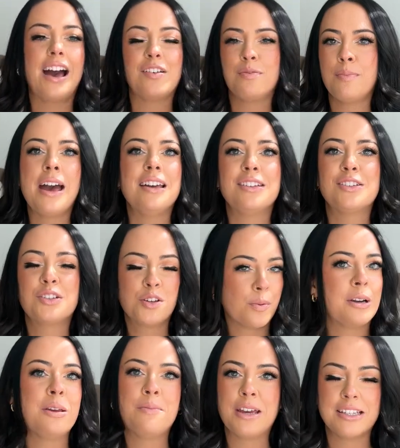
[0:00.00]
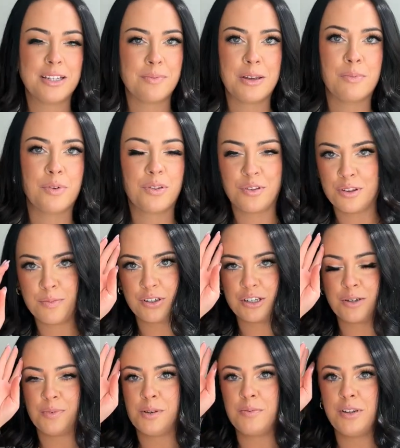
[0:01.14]
I've met so many amazing people through the
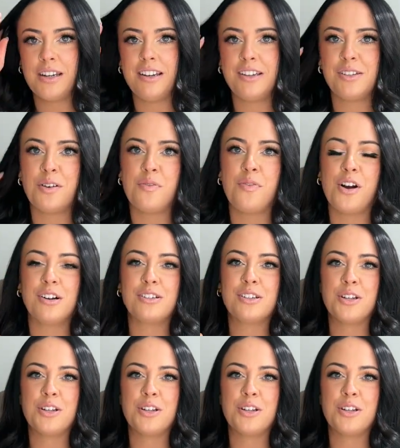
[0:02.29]
booktube community so far.